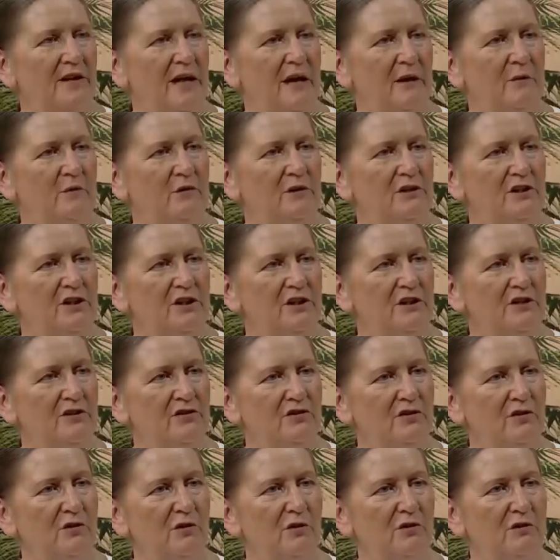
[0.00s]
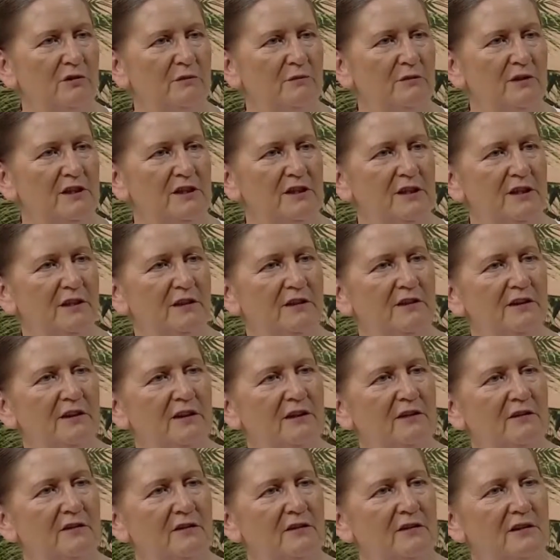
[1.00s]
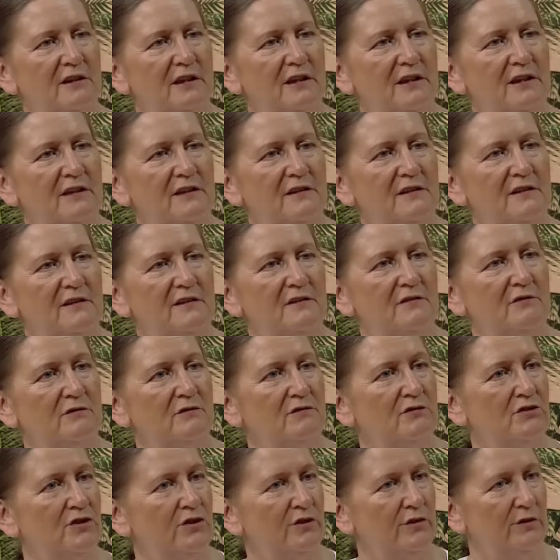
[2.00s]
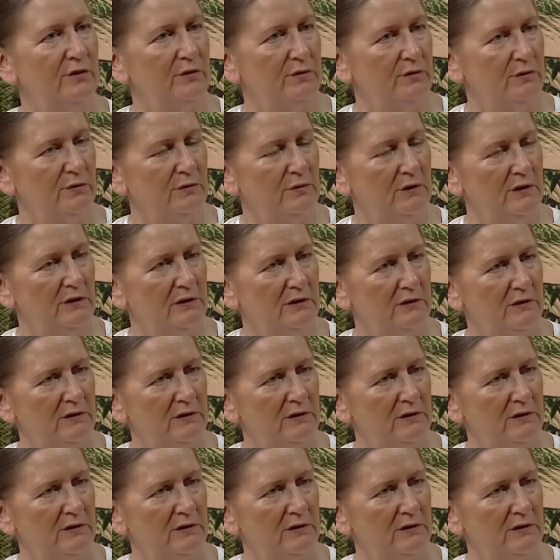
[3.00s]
that which is non-material is true.